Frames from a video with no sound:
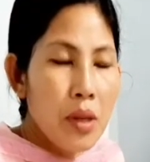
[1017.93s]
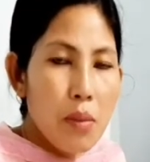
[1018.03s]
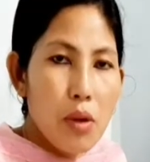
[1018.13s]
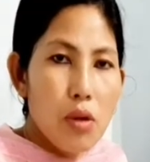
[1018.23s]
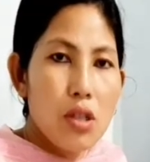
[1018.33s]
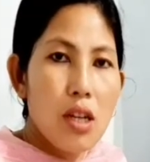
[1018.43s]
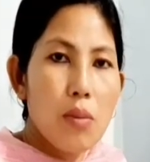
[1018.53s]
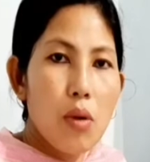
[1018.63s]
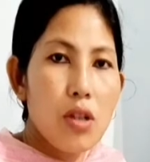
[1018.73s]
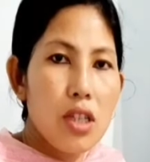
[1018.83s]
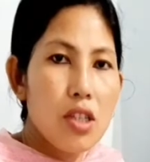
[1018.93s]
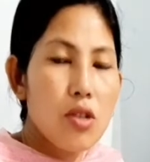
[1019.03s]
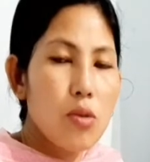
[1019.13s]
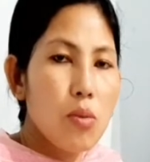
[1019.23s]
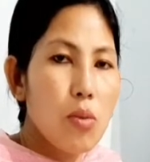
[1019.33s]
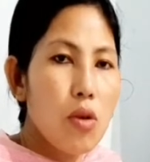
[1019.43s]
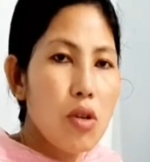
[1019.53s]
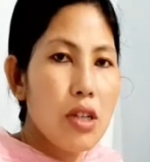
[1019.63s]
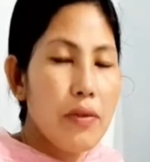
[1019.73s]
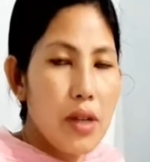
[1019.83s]
because their body is more
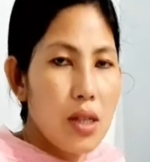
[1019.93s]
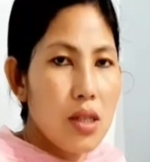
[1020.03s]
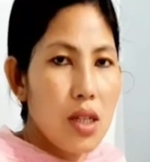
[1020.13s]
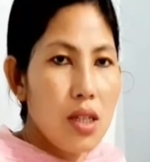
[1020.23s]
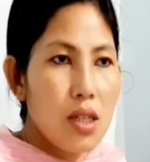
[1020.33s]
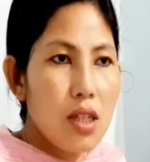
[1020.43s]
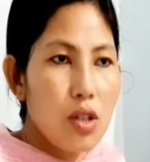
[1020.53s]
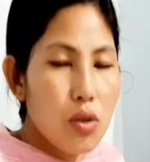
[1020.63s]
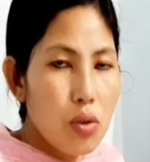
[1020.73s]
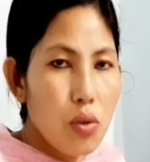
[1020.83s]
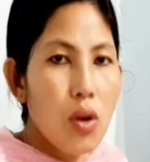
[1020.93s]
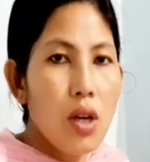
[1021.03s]
differentiated into